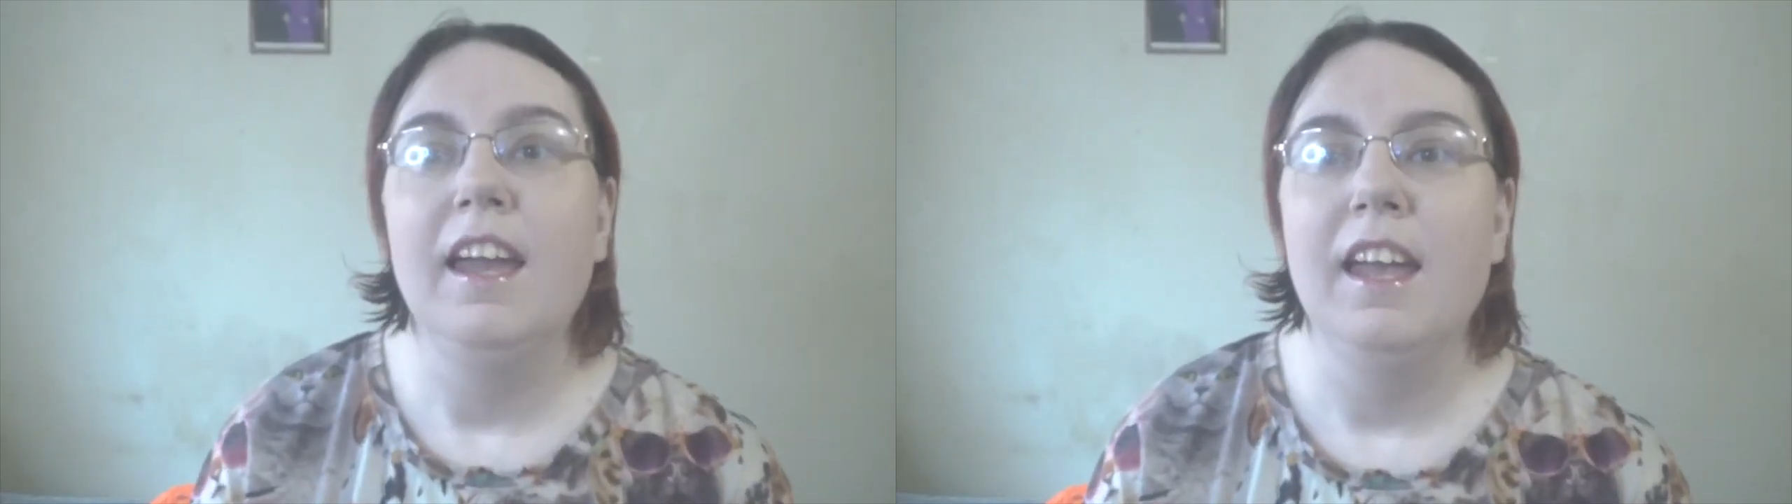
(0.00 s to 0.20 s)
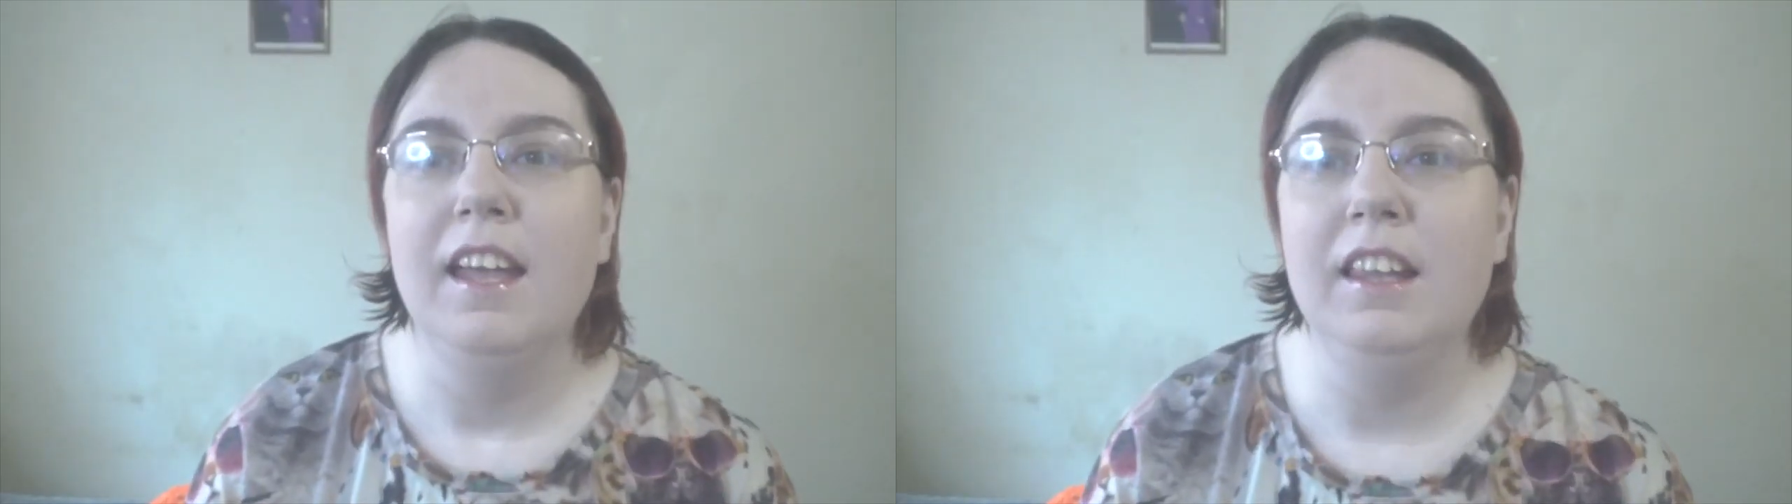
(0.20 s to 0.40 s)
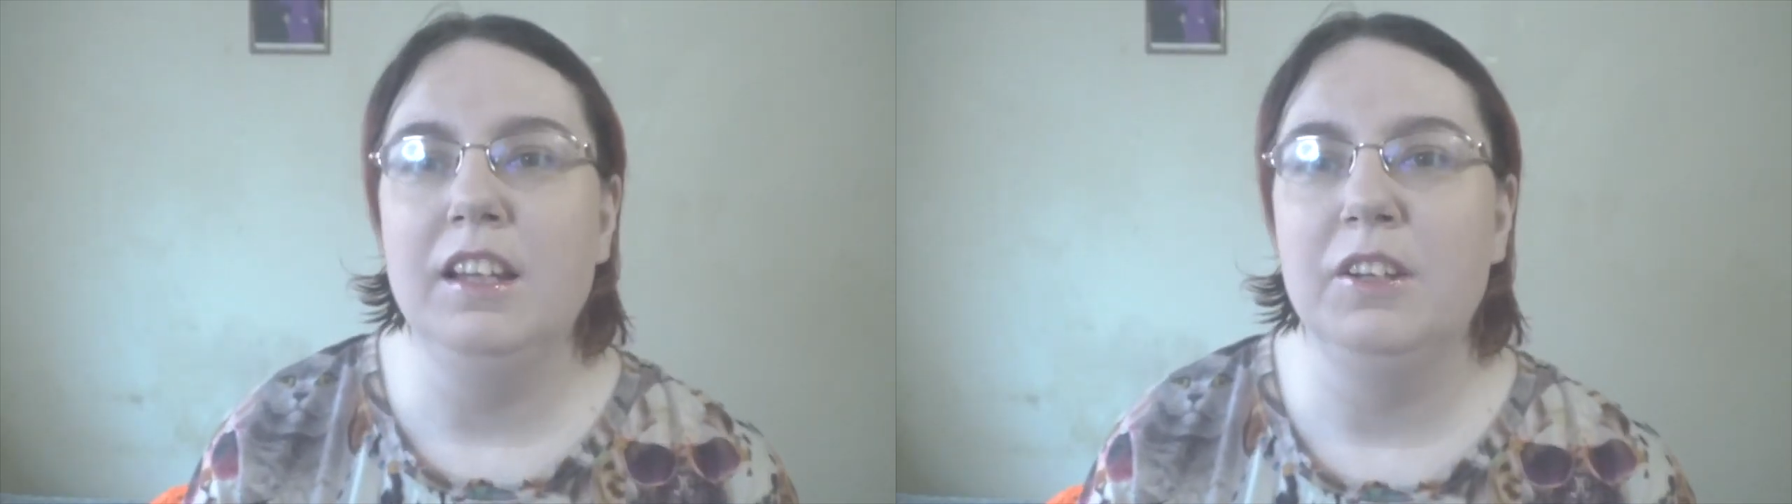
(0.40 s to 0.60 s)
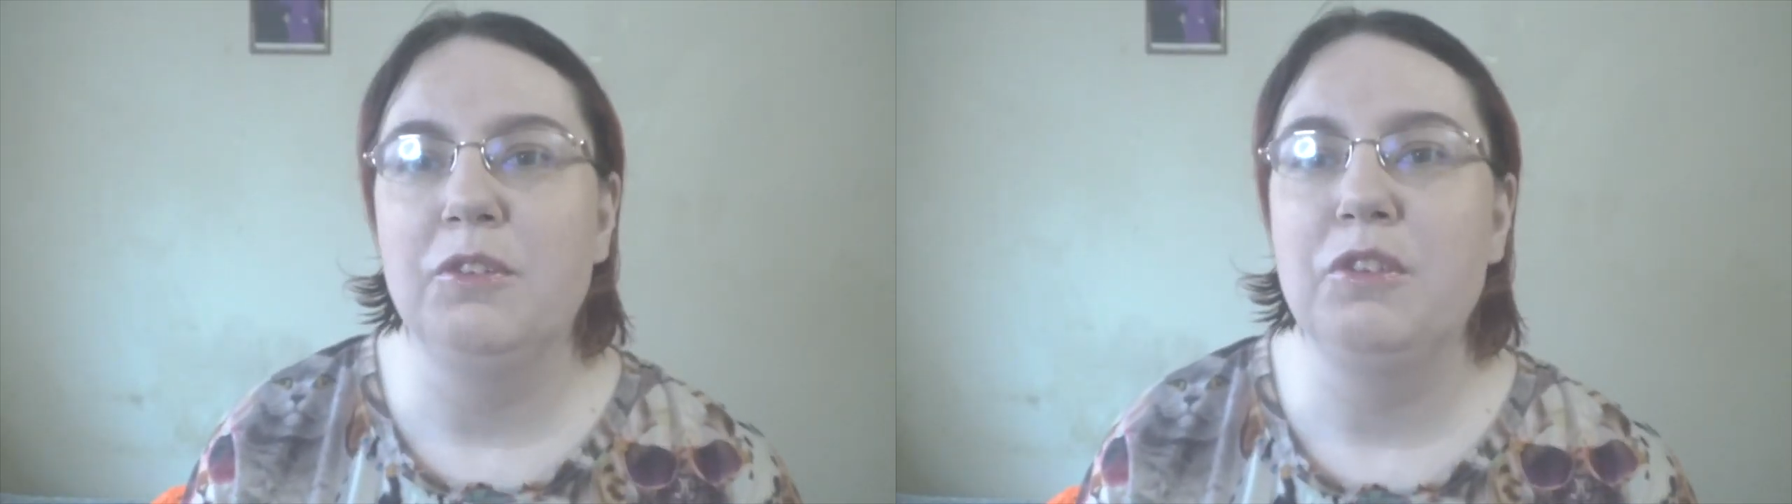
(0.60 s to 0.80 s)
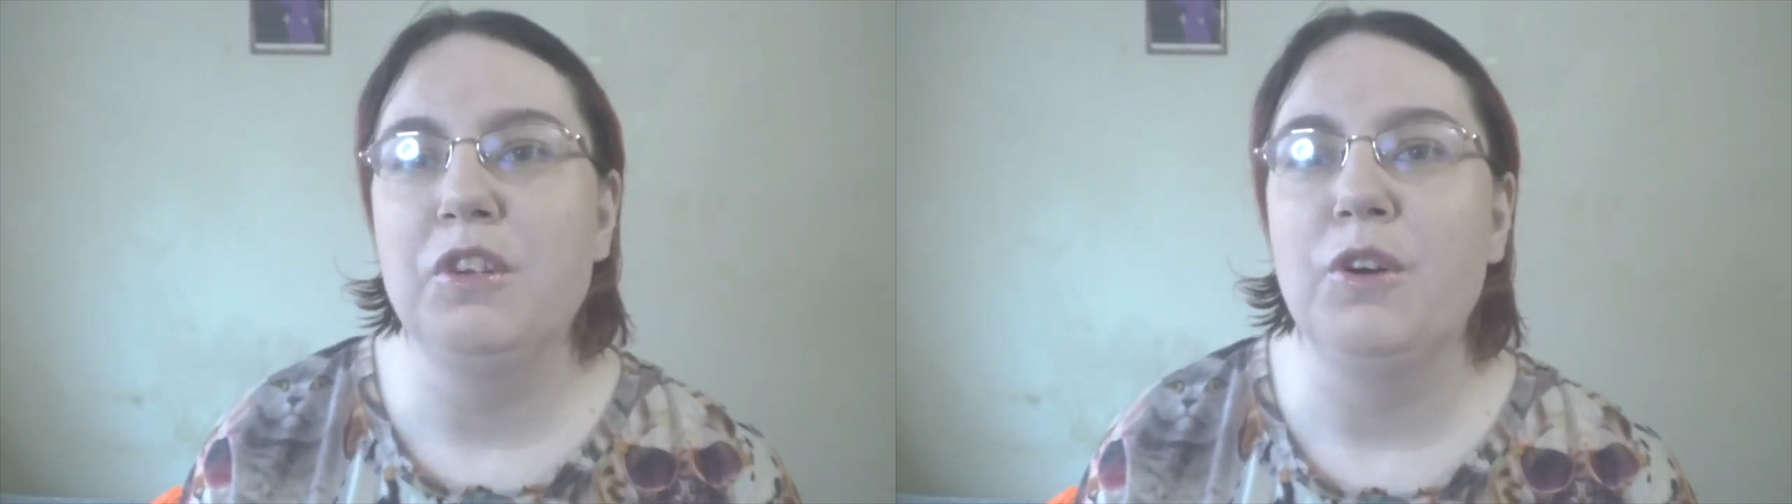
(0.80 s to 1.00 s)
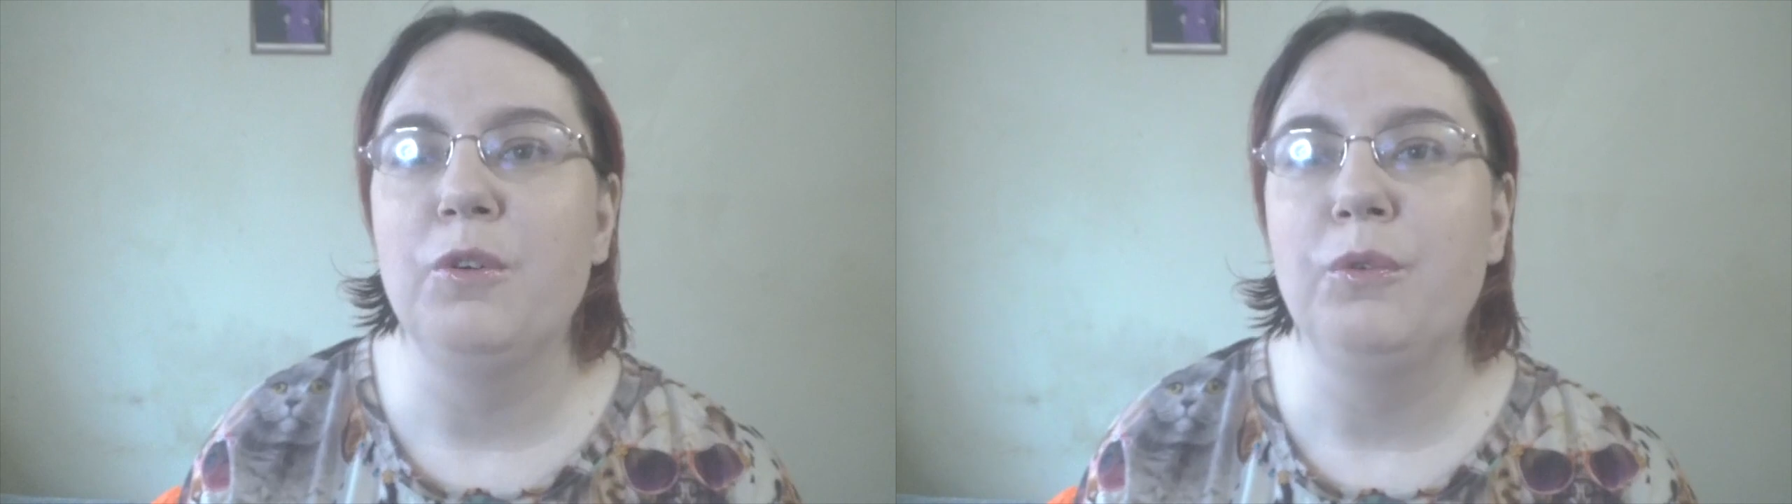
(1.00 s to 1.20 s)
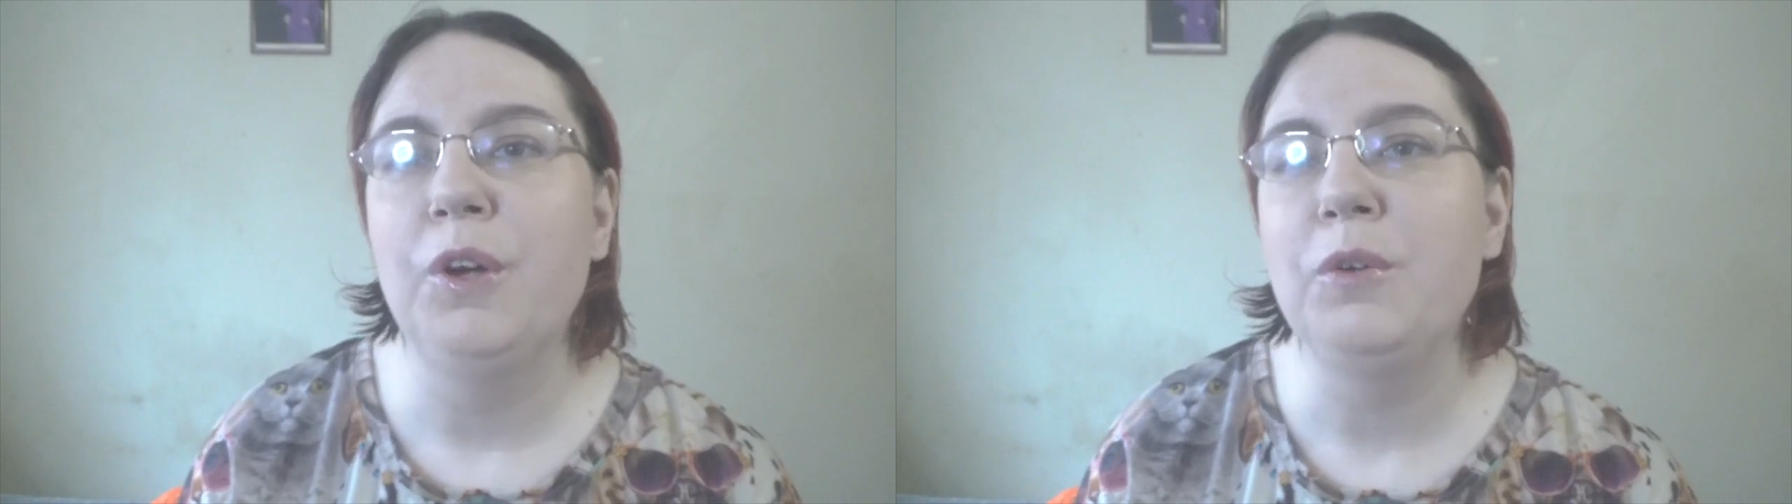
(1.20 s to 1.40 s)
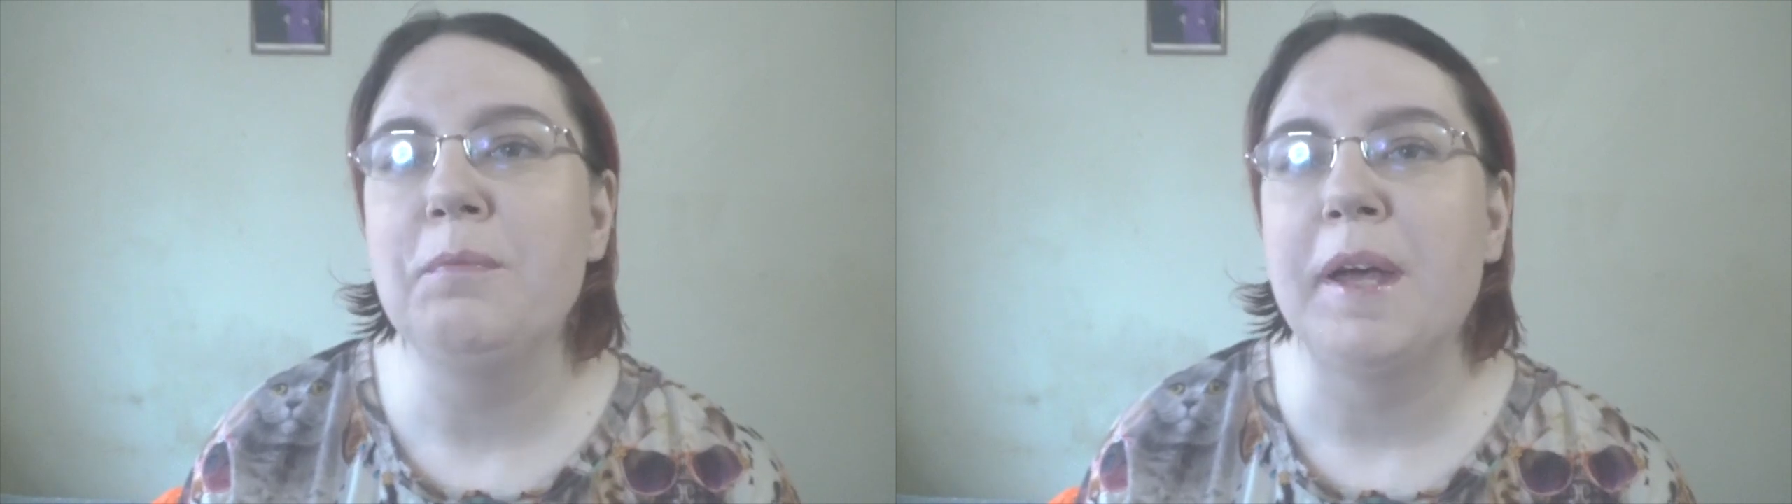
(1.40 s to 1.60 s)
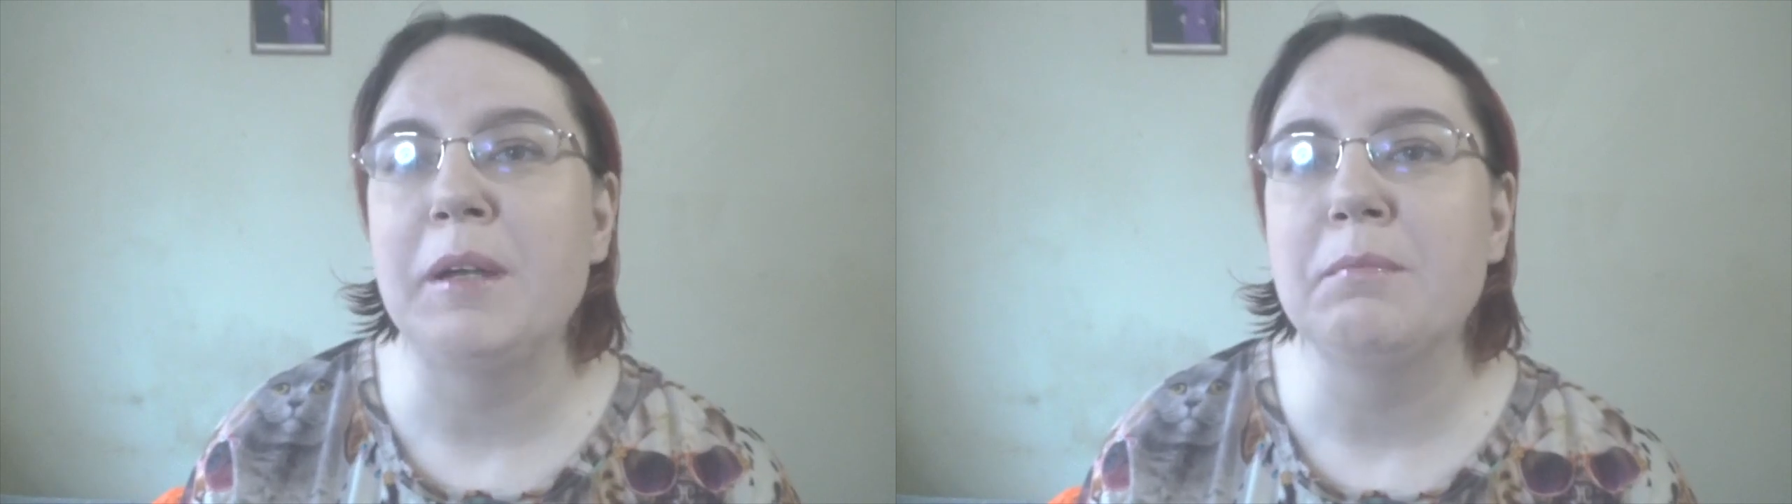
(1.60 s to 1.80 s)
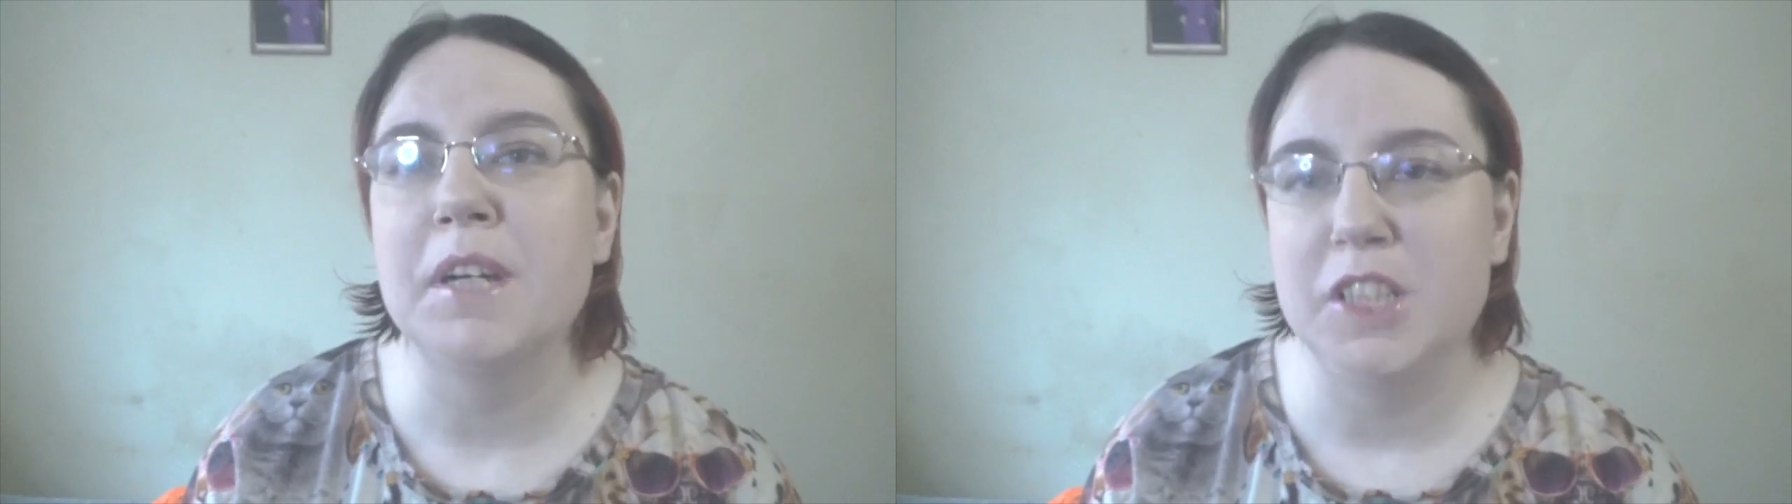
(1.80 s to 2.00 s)
Hello, so welcome back
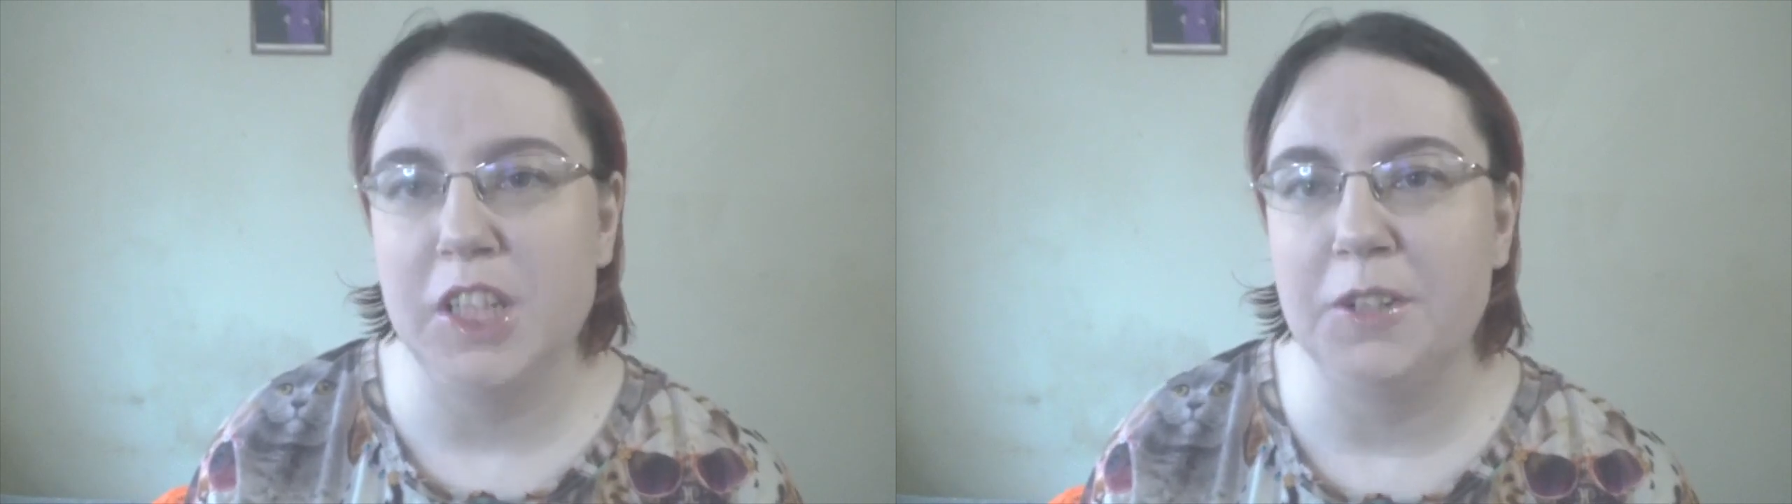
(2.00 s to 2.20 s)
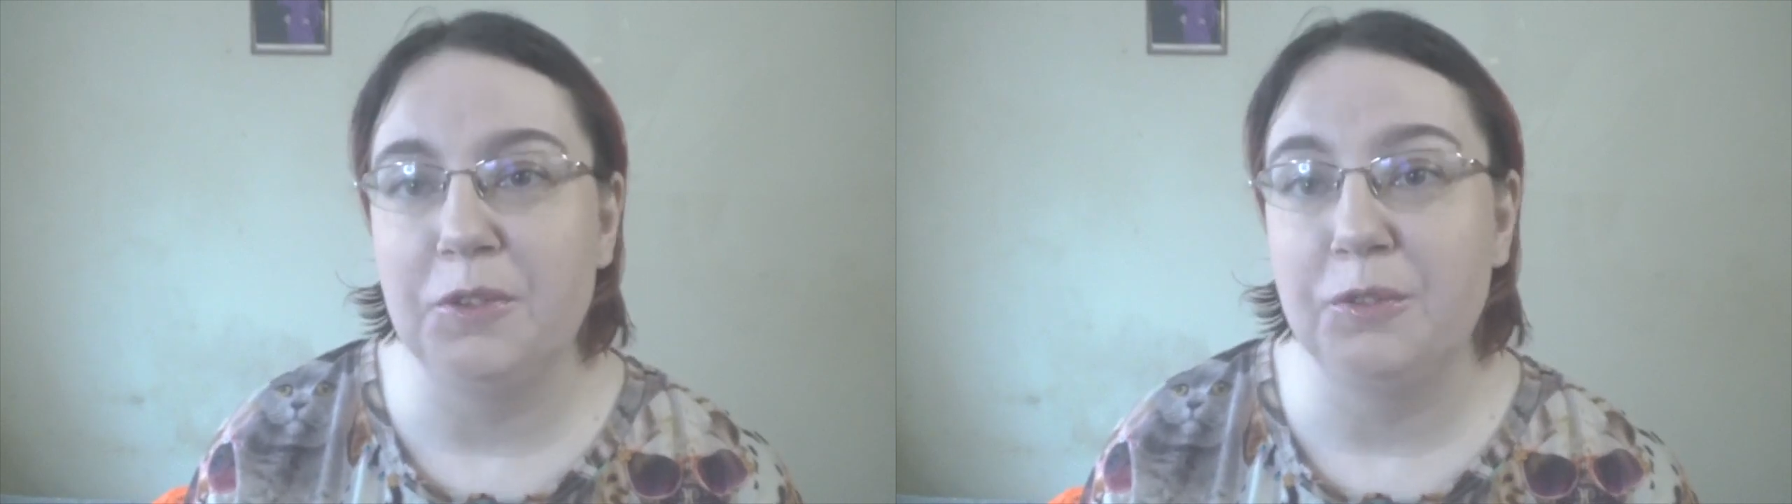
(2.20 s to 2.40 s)
to my channel.